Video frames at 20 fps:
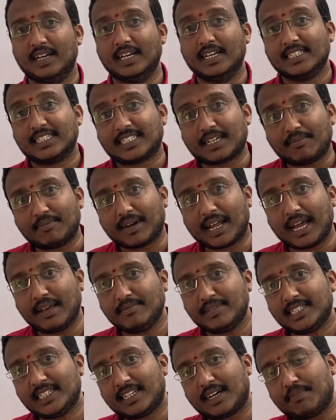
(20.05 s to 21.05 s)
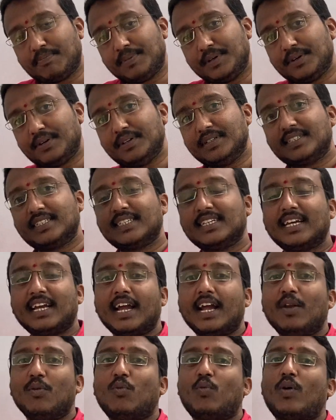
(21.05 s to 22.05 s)
Sometimes it appears
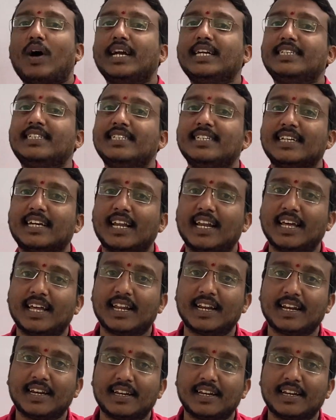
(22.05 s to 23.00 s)
in white in color.